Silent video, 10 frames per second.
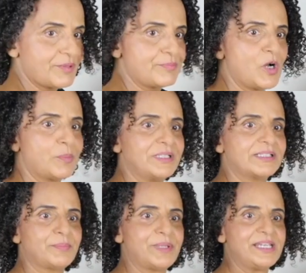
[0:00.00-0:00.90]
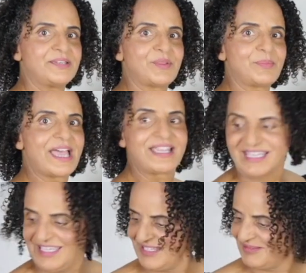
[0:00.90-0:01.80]
and pop a little pin at the
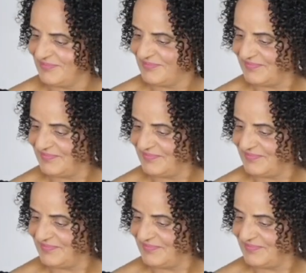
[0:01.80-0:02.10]
back here.